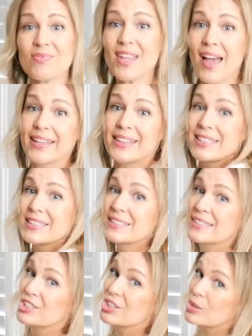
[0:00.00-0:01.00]
I think this
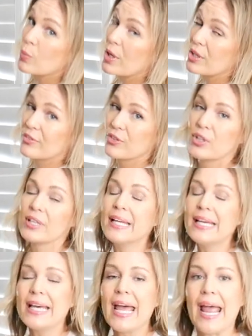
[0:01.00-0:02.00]
is just wonderful.
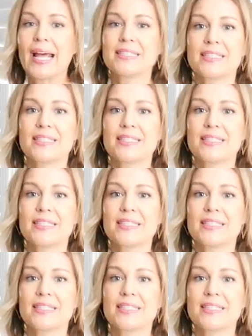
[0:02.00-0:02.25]
And